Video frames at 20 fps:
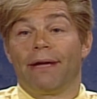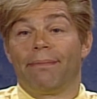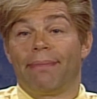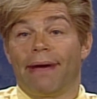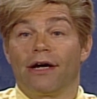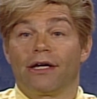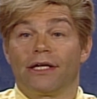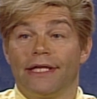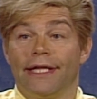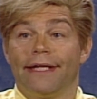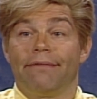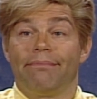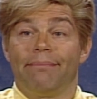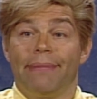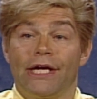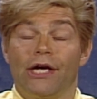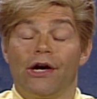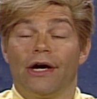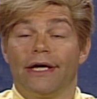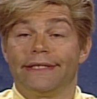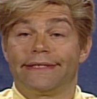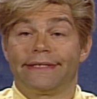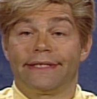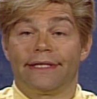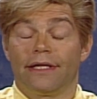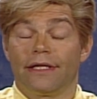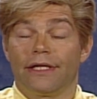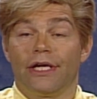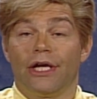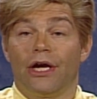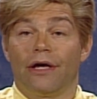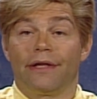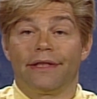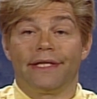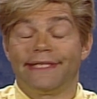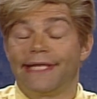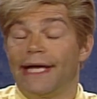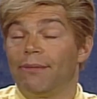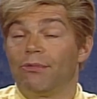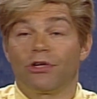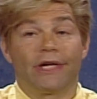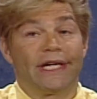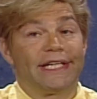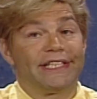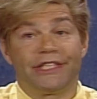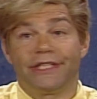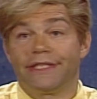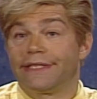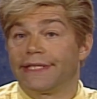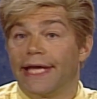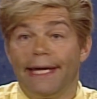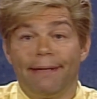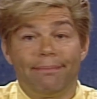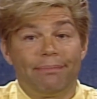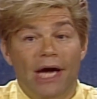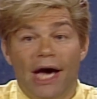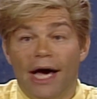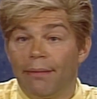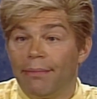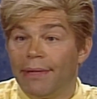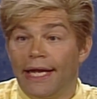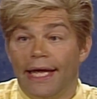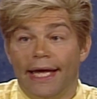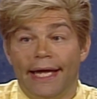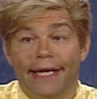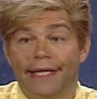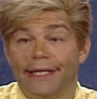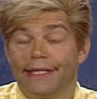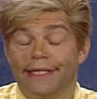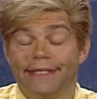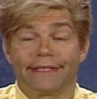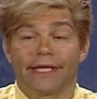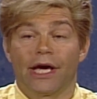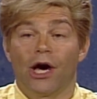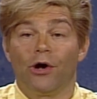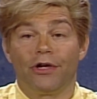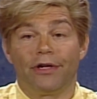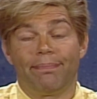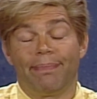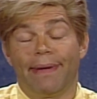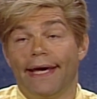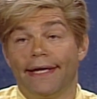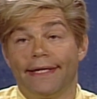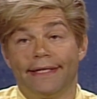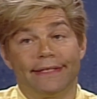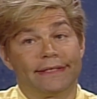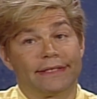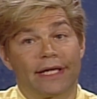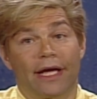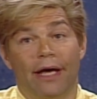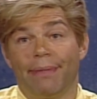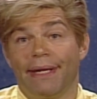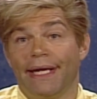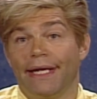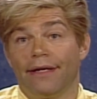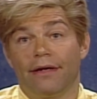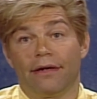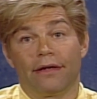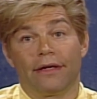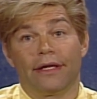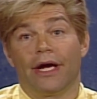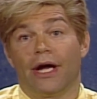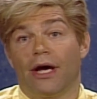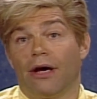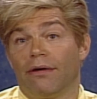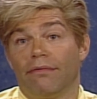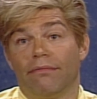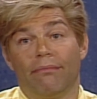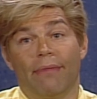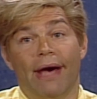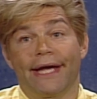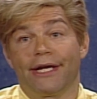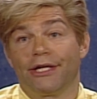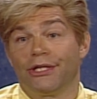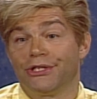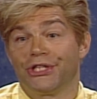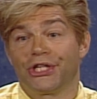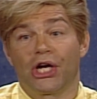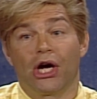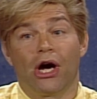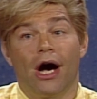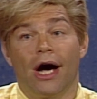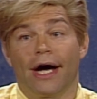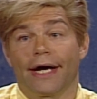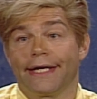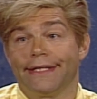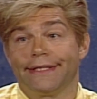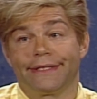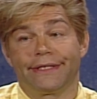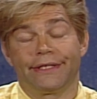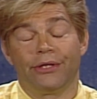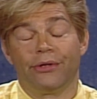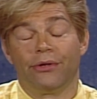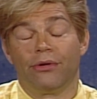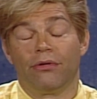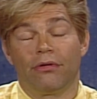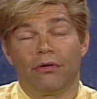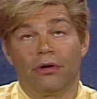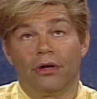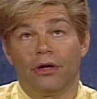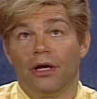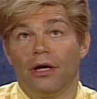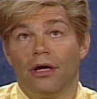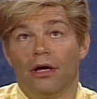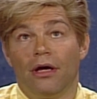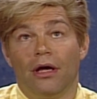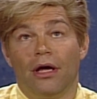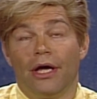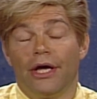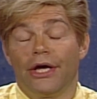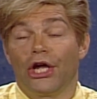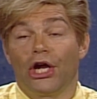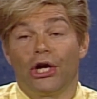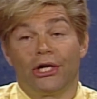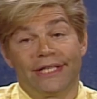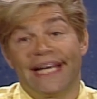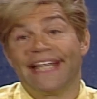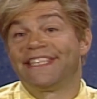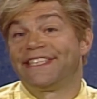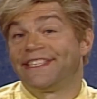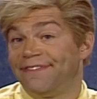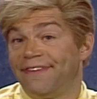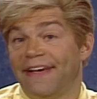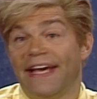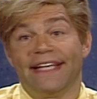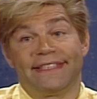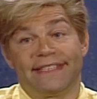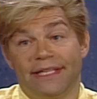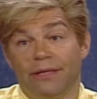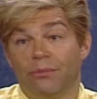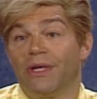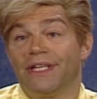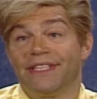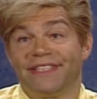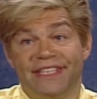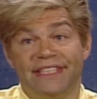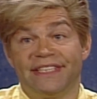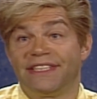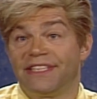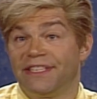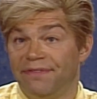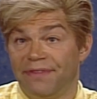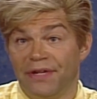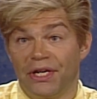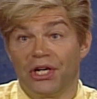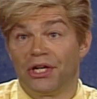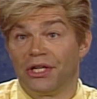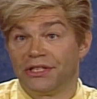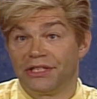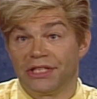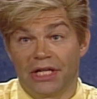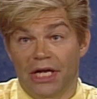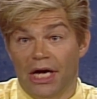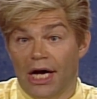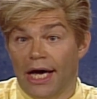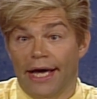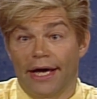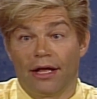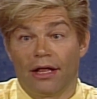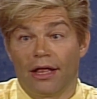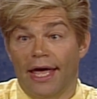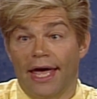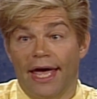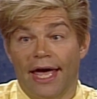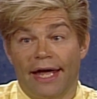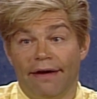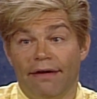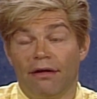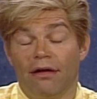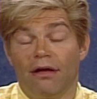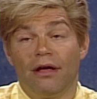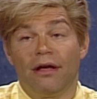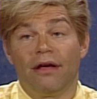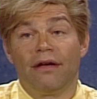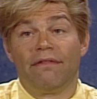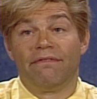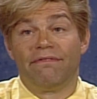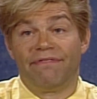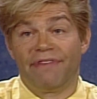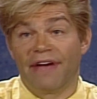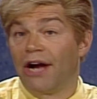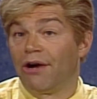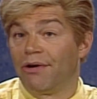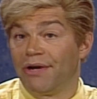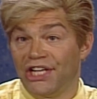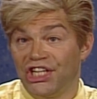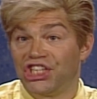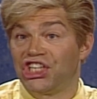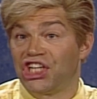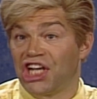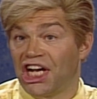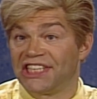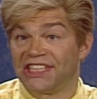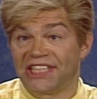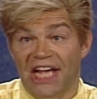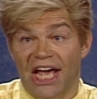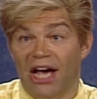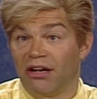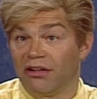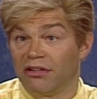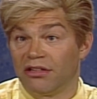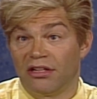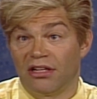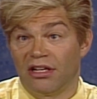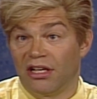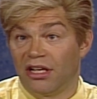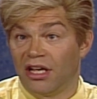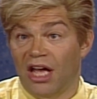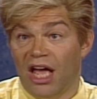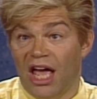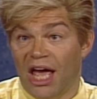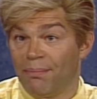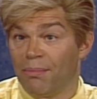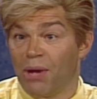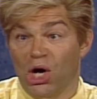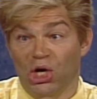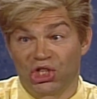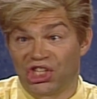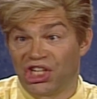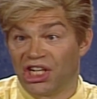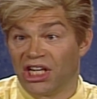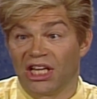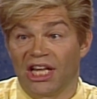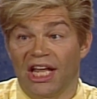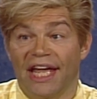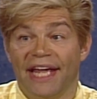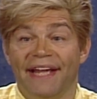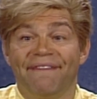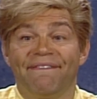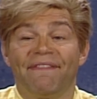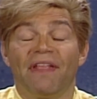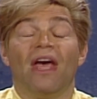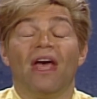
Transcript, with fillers: me about Clinton because, you know, the Democrats just keep nominating these codependents. I mean, you know, Michael Dukakis, who, you know, let's face it, was in severe denial and very shut down emotionally.